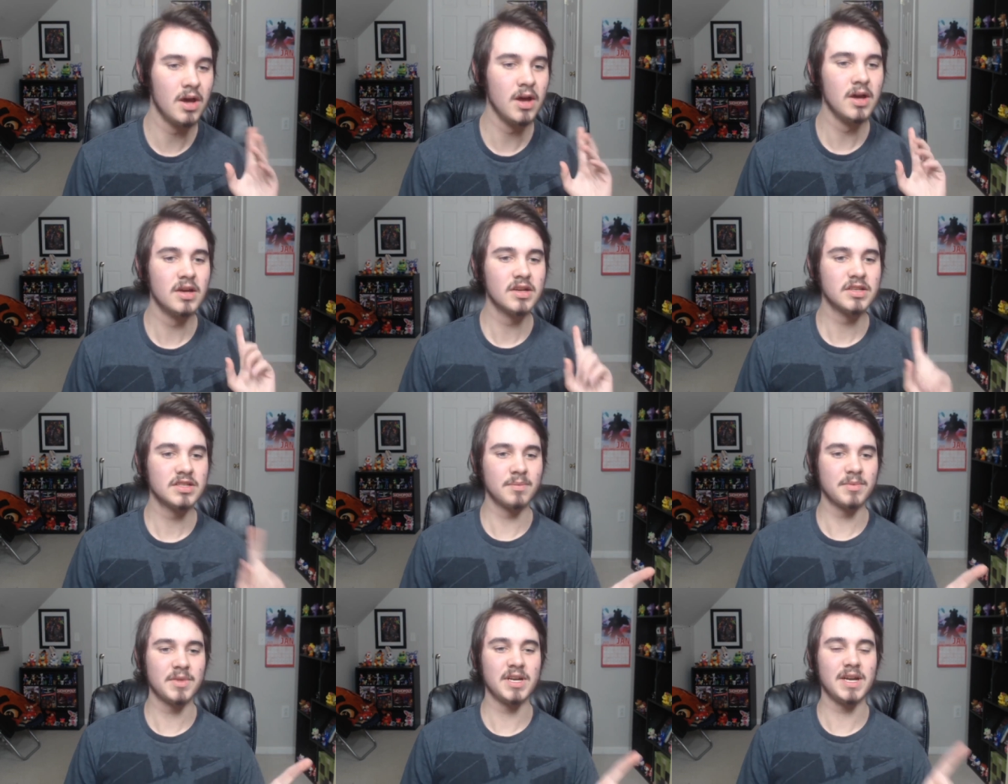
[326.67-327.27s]

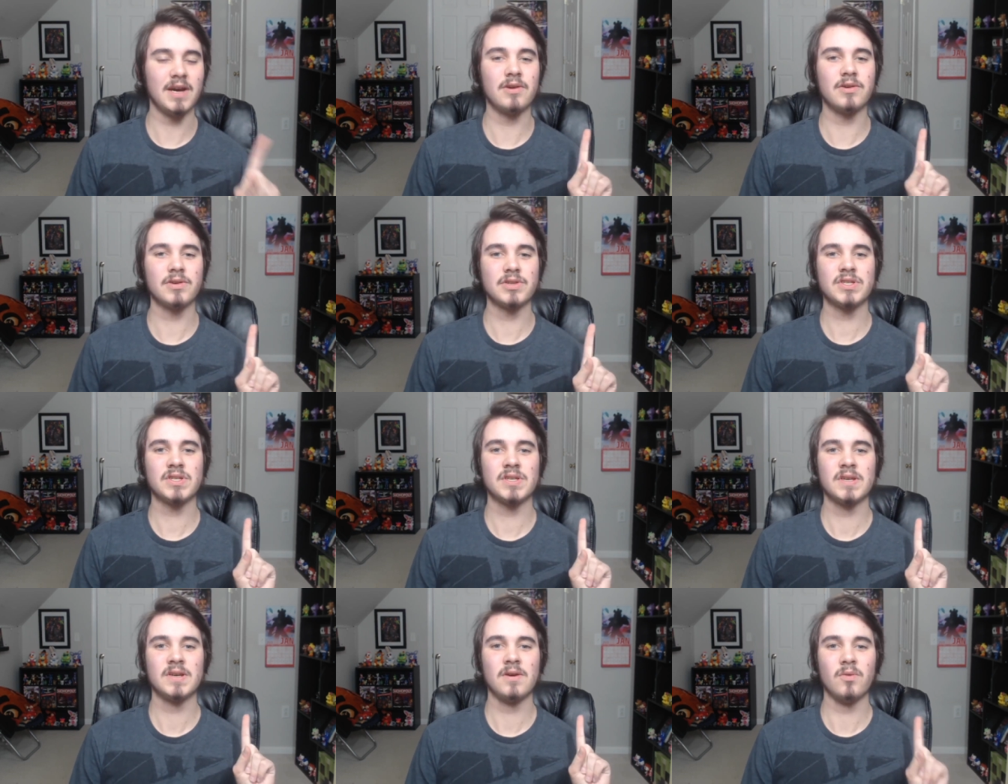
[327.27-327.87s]
something
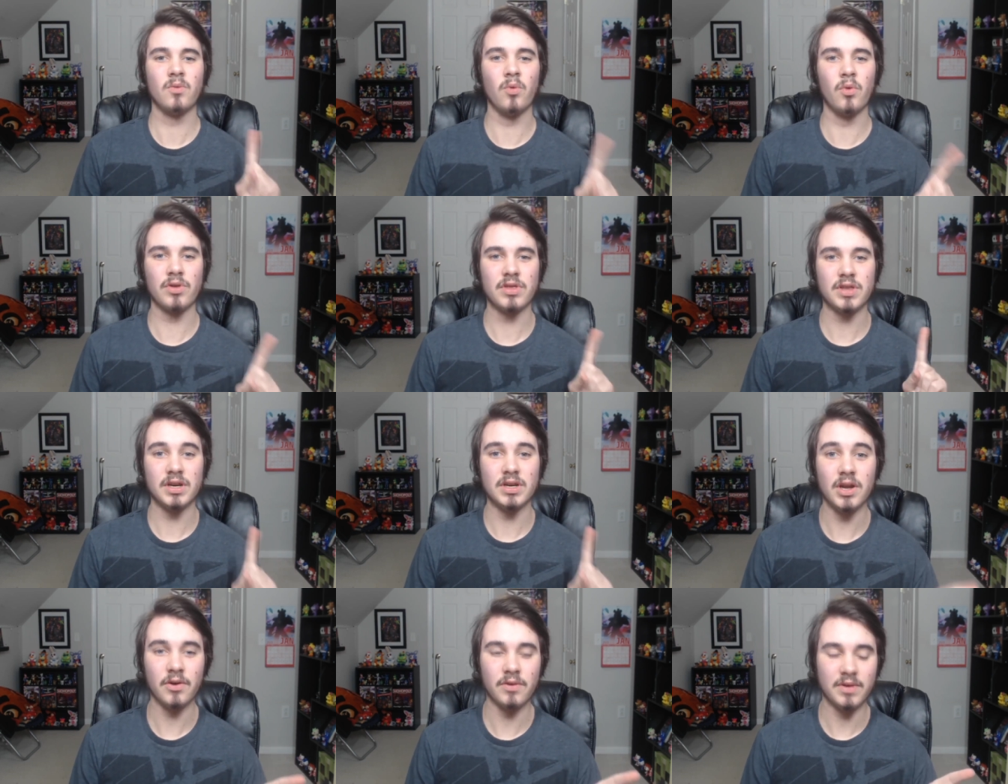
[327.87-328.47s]
else
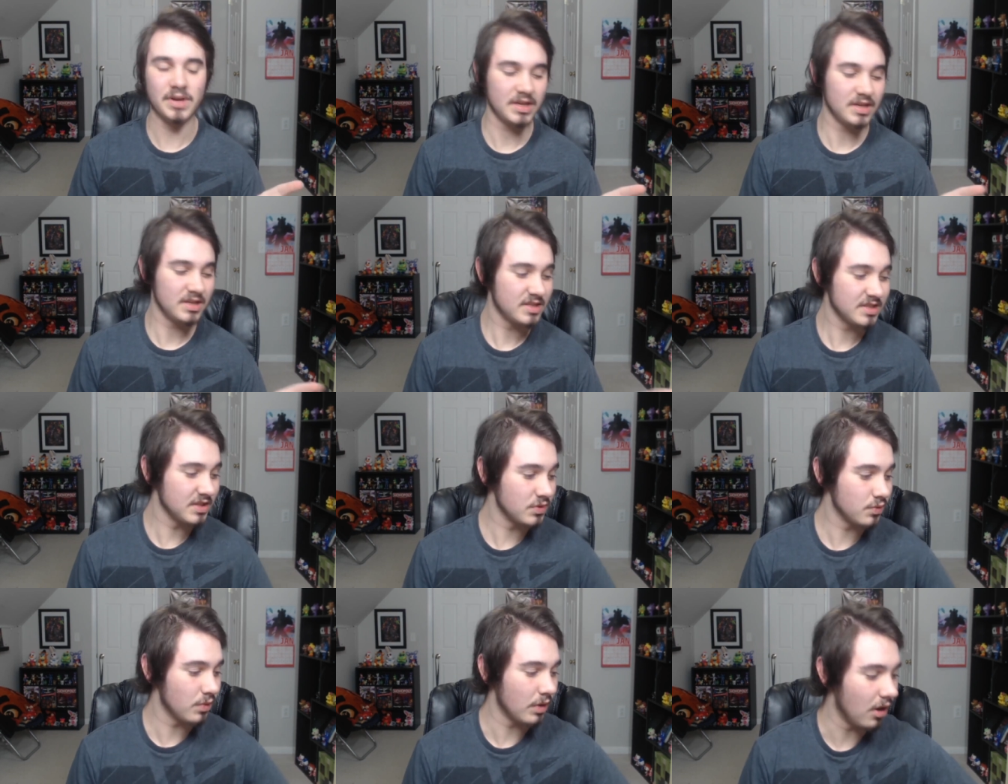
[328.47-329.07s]
worth noting,
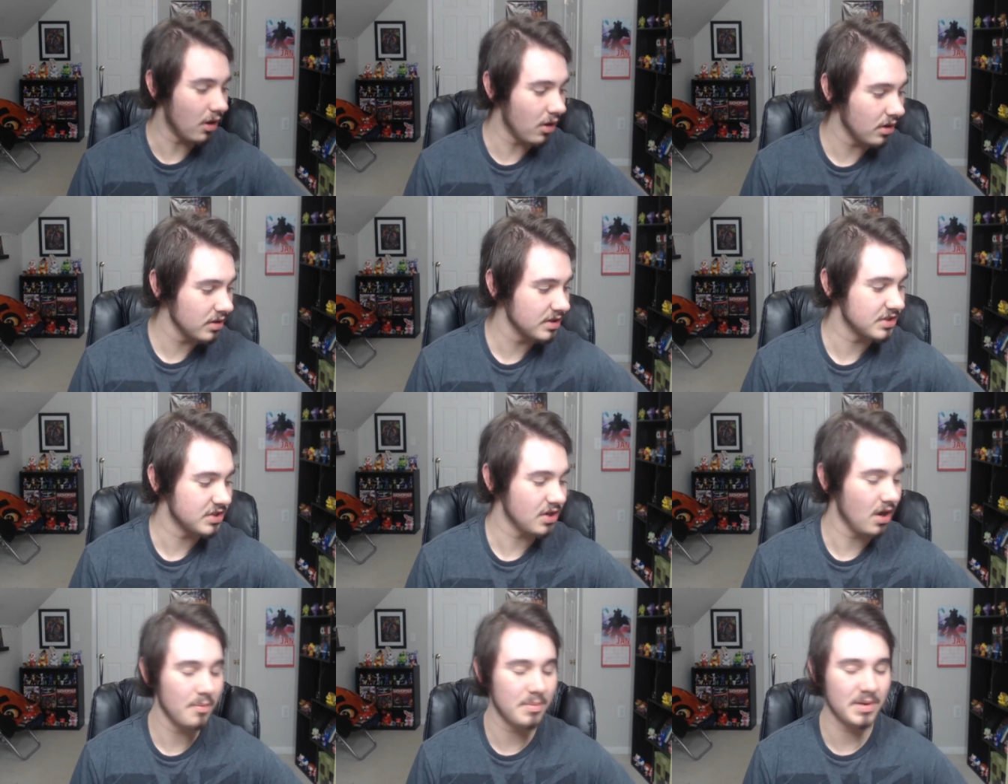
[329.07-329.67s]
since we're on the
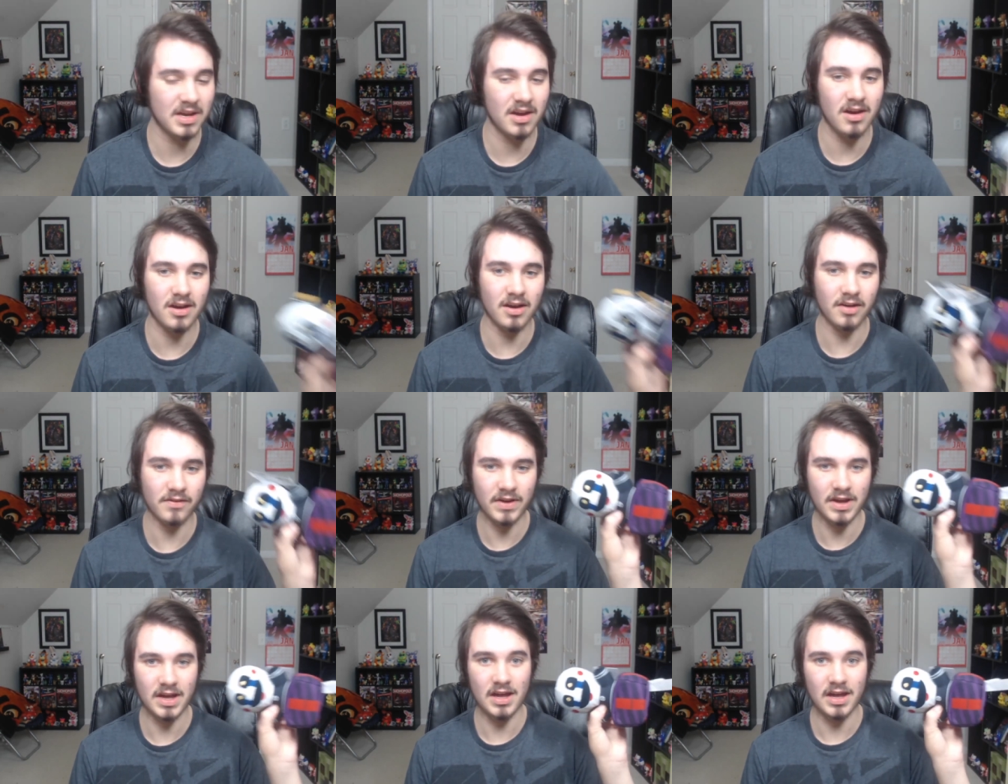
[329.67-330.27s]
topic
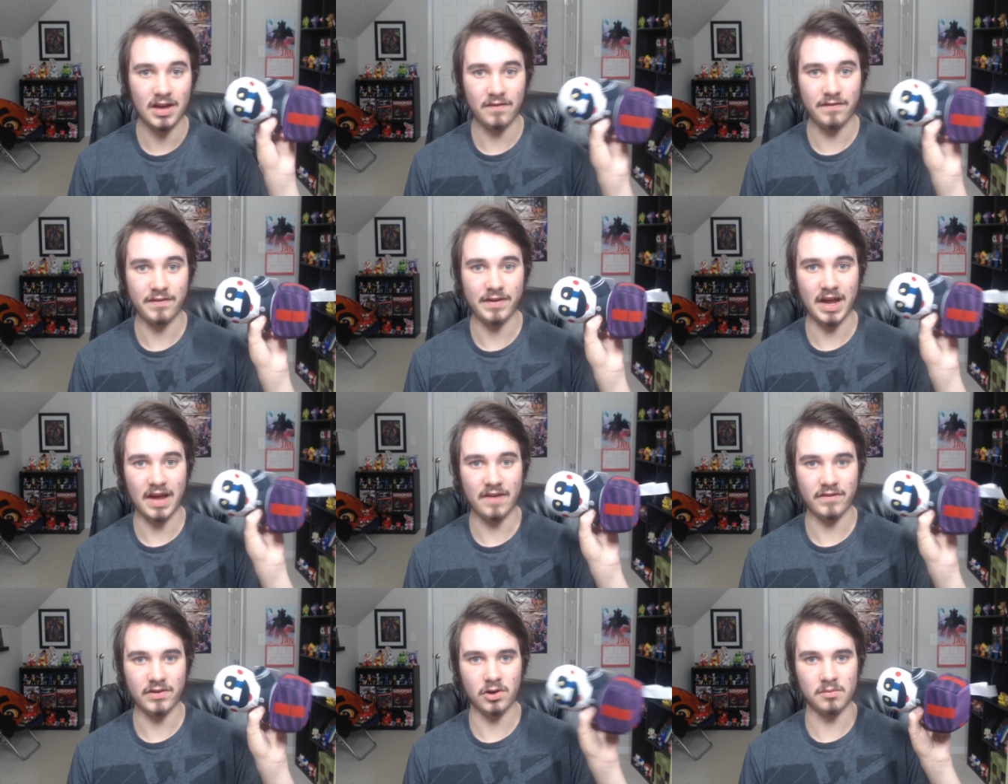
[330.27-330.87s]
of
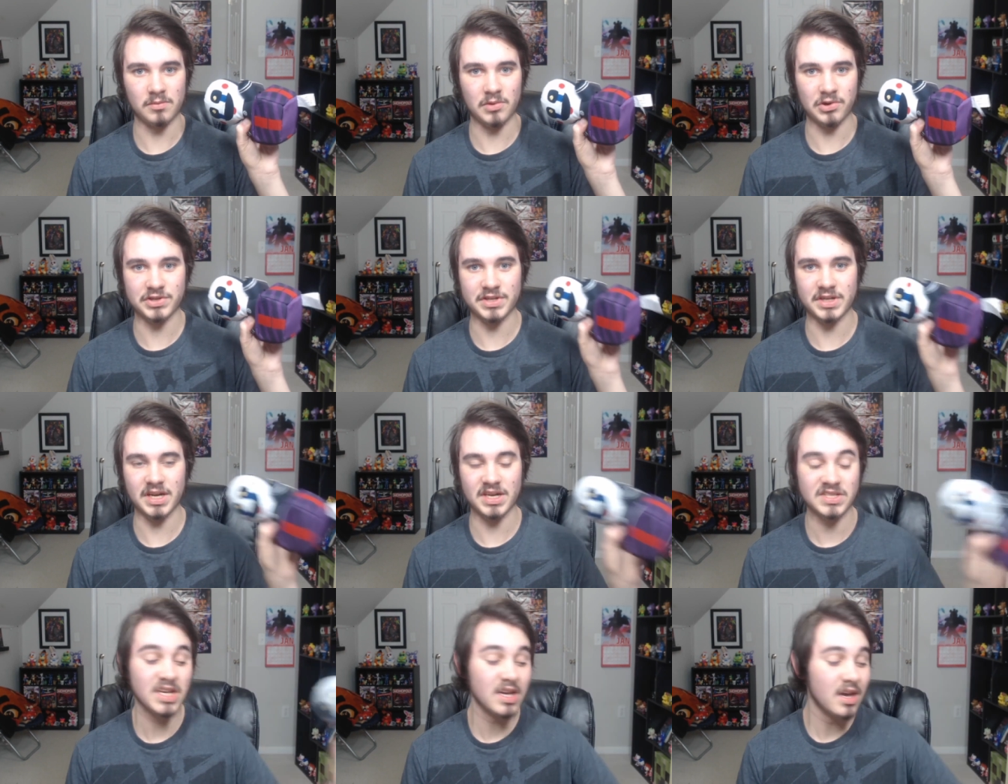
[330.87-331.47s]
FNAF A R
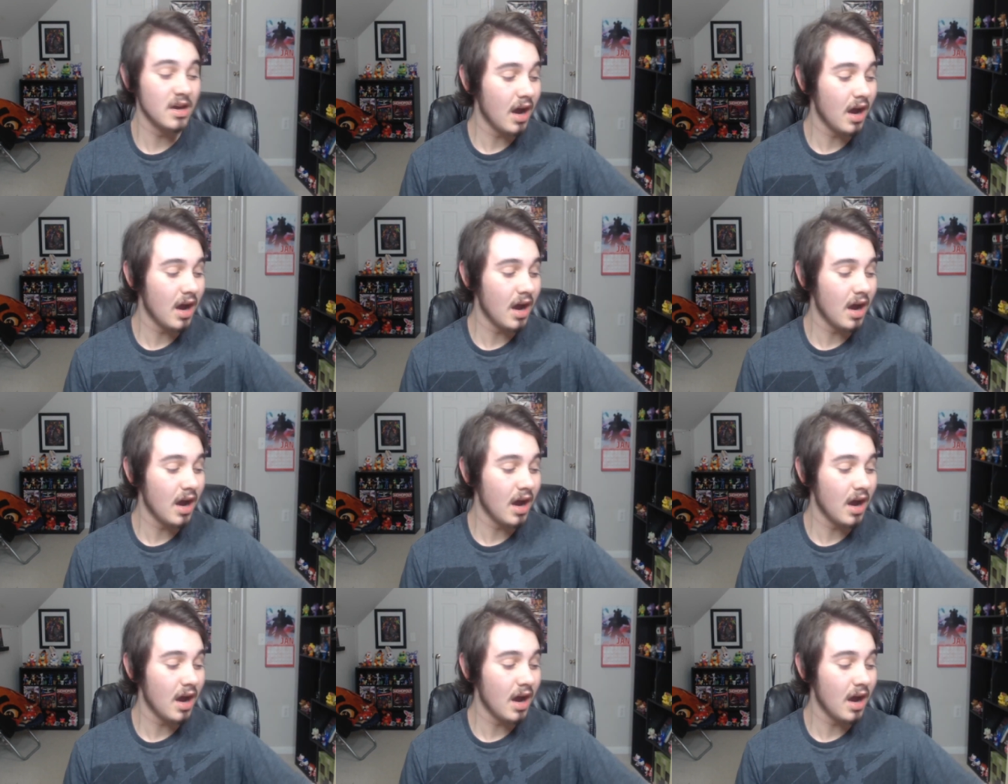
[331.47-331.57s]
merchandise,